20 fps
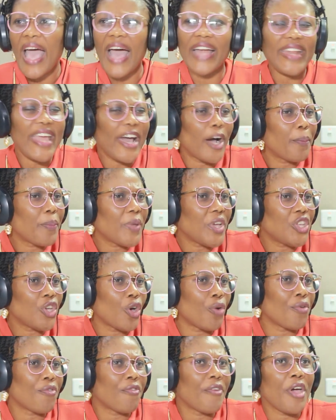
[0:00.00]
and
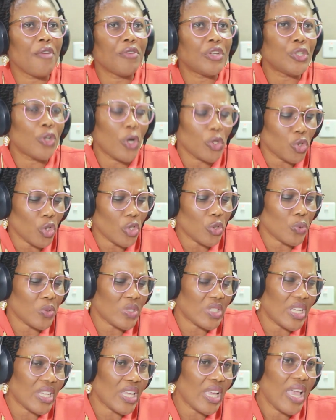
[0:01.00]
helping your referring doctor
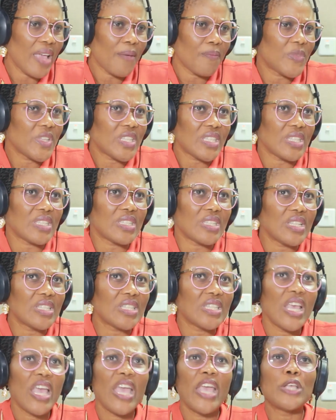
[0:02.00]
to say this is
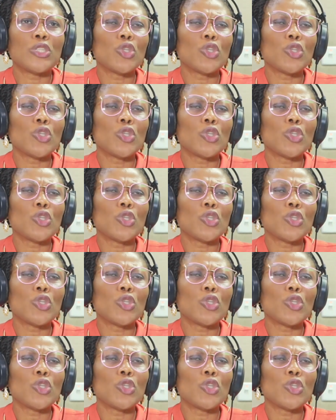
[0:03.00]
it.